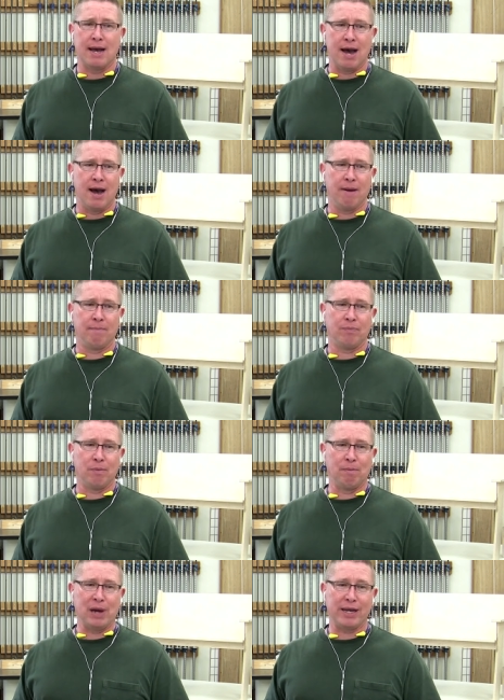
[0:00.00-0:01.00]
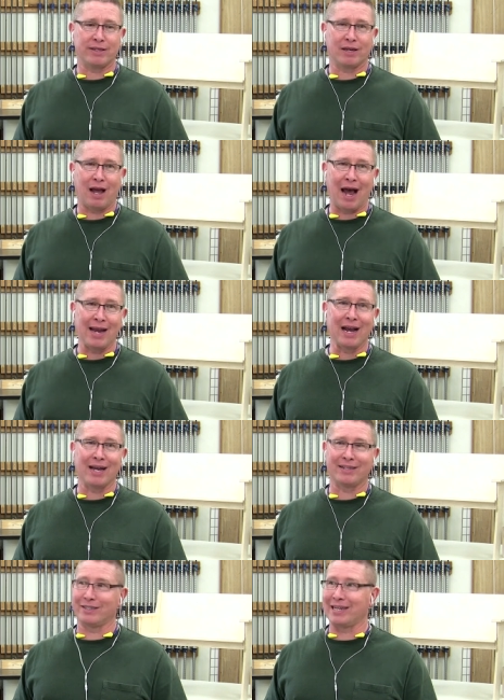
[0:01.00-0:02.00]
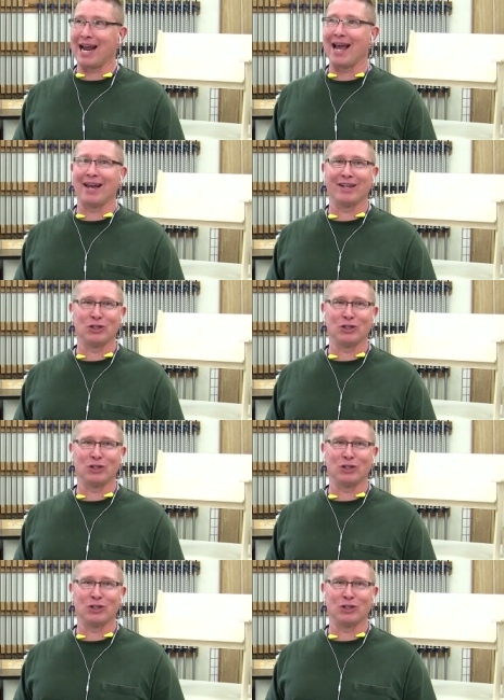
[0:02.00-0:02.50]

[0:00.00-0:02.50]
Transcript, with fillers: Um, but I got to stand